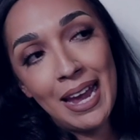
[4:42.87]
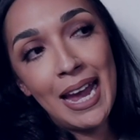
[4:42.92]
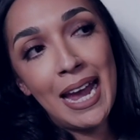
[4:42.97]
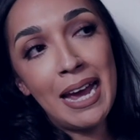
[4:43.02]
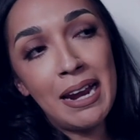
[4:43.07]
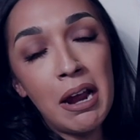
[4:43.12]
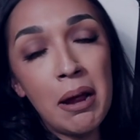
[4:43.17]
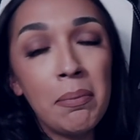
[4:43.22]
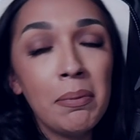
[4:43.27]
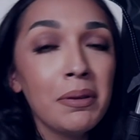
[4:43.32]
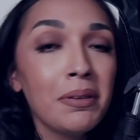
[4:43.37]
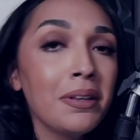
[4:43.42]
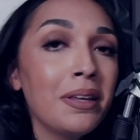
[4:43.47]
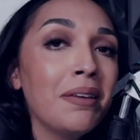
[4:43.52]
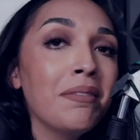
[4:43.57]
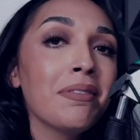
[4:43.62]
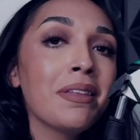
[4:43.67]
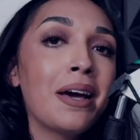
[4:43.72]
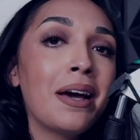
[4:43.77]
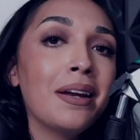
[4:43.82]
And I
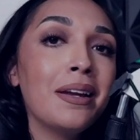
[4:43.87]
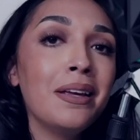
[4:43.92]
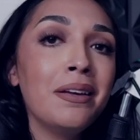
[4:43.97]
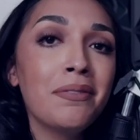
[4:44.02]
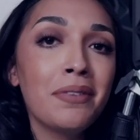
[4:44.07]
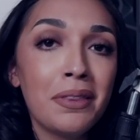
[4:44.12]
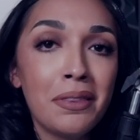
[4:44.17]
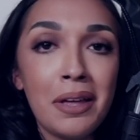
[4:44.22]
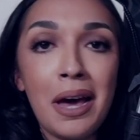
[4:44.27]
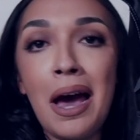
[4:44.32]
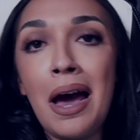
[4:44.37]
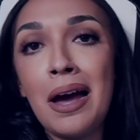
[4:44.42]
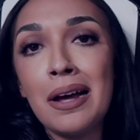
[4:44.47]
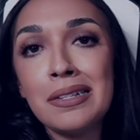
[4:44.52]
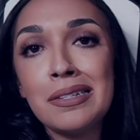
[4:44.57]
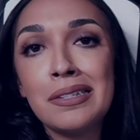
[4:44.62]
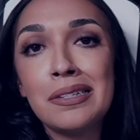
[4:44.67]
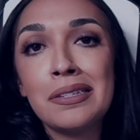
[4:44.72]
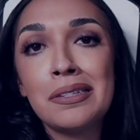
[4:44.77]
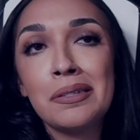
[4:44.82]
believe that even
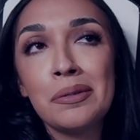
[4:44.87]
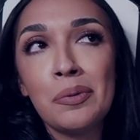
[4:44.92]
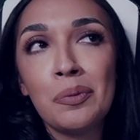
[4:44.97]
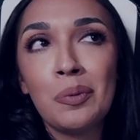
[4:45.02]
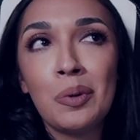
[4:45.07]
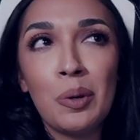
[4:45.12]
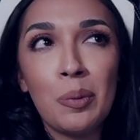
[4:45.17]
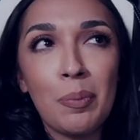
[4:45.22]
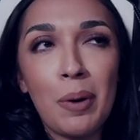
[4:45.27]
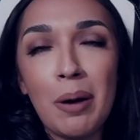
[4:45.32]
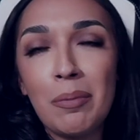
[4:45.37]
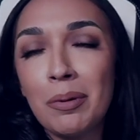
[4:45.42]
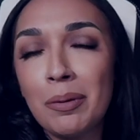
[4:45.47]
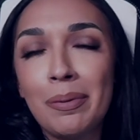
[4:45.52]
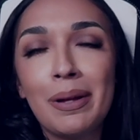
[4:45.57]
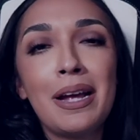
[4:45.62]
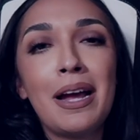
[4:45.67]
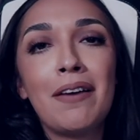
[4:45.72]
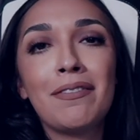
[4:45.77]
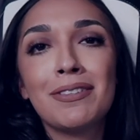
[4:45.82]
that will
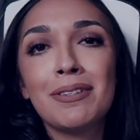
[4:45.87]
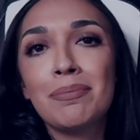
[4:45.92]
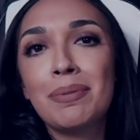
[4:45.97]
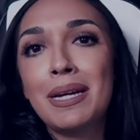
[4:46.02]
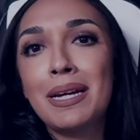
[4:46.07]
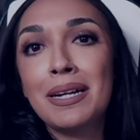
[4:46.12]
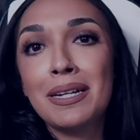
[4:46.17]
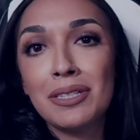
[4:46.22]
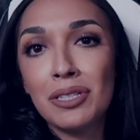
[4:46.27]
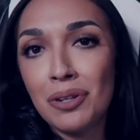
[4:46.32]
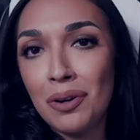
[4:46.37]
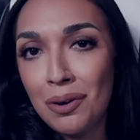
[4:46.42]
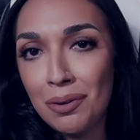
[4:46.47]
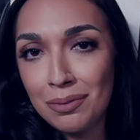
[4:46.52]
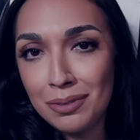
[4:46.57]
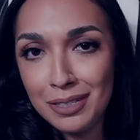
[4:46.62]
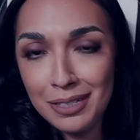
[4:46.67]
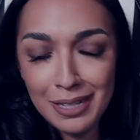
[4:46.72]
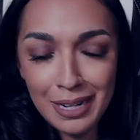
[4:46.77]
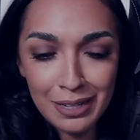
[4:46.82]
probably have to be its
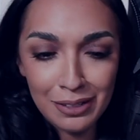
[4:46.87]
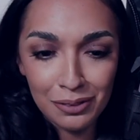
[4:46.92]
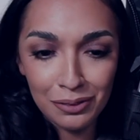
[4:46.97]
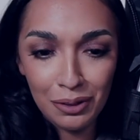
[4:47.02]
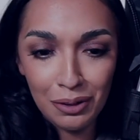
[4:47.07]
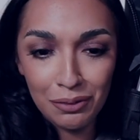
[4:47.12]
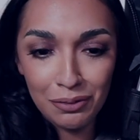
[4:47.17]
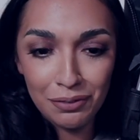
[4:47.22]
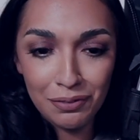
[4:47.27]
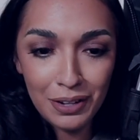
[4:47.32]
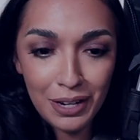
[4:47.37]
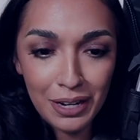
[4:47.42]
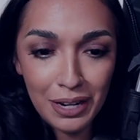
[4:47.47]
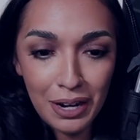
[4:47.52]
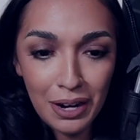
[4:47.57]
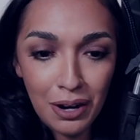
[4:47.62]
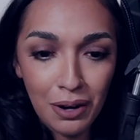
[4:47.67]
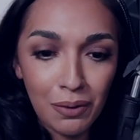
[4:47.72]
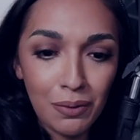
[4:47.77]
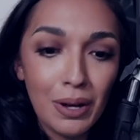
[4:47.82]
own standalone
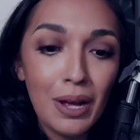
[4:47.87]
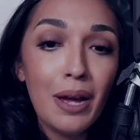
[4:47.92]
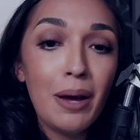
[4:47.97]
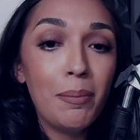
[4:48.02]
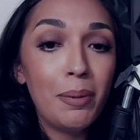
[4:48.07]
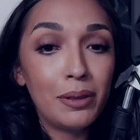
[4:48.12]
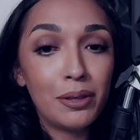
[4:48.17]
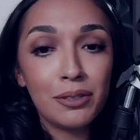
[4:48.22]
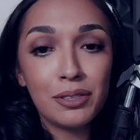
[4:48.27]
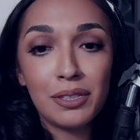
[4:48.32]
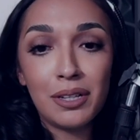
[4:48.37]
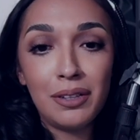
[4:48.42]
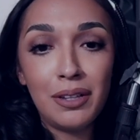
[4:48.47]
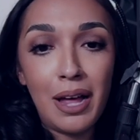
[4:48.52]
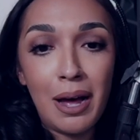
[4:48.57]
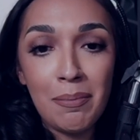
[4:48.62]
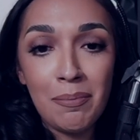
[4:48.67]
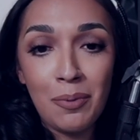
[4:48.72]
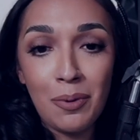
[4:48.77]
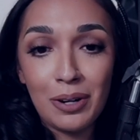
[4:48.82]
video, but there's a
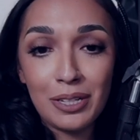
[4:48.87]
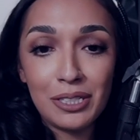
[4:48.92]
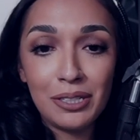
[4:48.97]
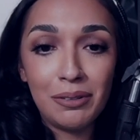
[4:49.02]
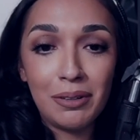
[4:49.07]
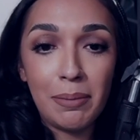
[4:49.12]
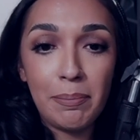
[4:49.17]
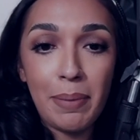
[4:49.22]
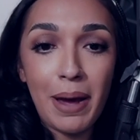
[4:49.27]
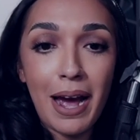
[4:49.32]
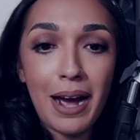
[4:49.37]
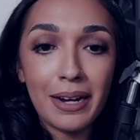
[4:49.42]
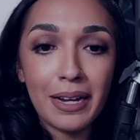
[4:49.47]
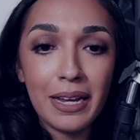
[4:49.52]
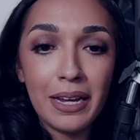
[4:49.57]
lot more to unpack